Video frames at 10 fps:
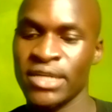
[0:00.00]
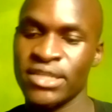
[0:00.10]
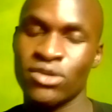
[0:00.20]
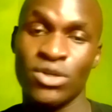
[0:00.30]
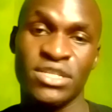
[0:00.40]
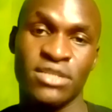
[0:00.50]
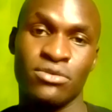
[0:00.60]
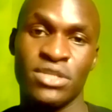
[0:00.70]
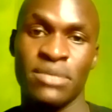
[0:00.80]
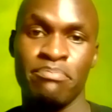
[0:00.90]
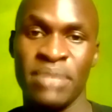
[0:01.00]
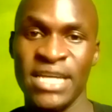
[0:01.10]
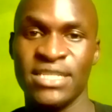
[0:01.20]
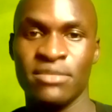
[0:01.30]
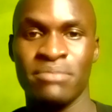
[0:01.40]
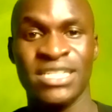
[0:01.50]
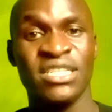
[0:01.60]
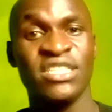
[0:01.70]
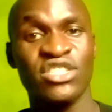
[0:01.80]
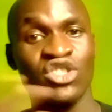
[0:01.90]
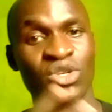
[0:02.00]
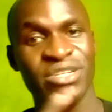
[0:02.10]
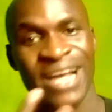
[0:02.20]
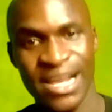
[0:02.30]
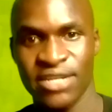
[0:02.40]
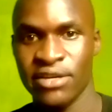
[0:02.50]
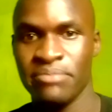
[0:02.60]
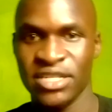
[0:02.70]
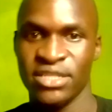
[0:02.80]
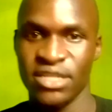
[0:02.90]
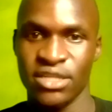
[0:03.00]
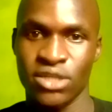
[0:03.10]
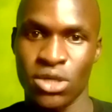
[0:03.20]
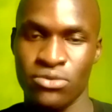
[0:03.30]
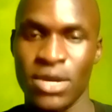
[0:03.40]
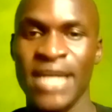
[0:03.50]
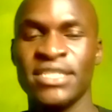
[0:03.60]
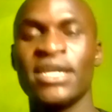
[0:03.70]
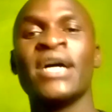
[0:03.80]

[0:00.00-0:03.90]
get contact with a person, but it's not 100%, right?